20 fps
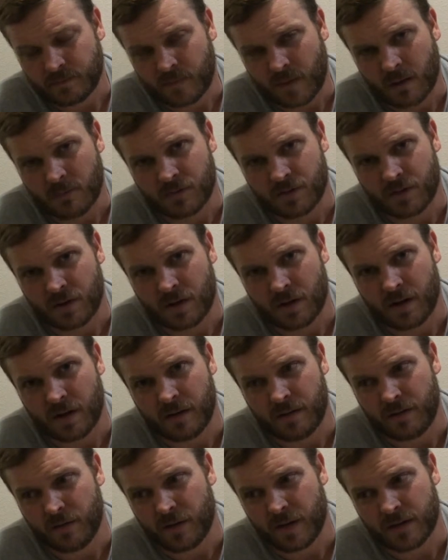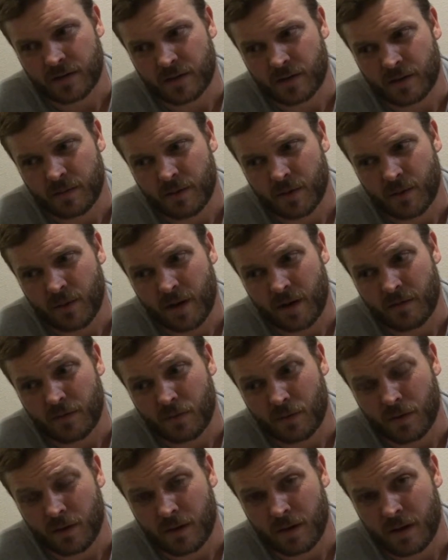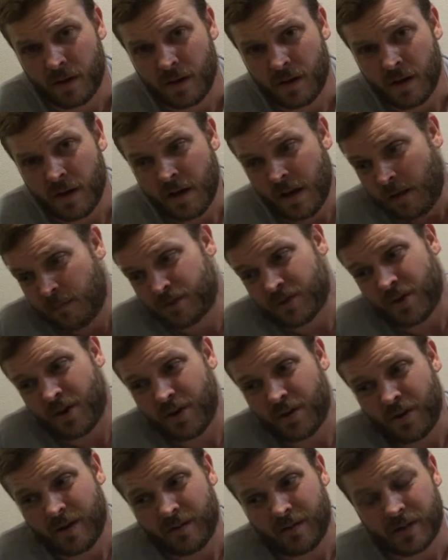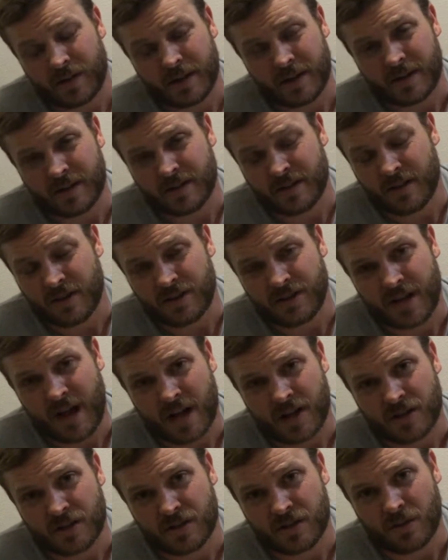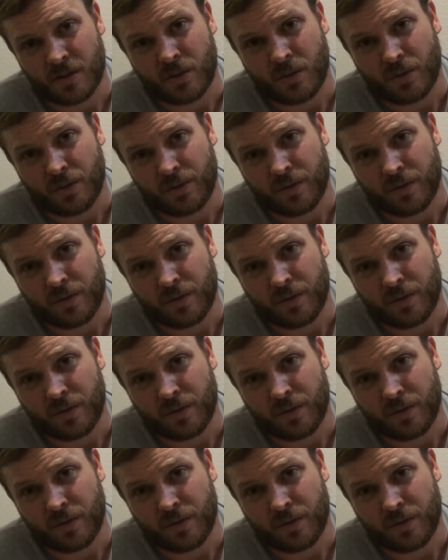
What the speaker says: I'm sorry if you guys aren't going to be around for it. I'm sorry you're never going to get to see our stashes of gold.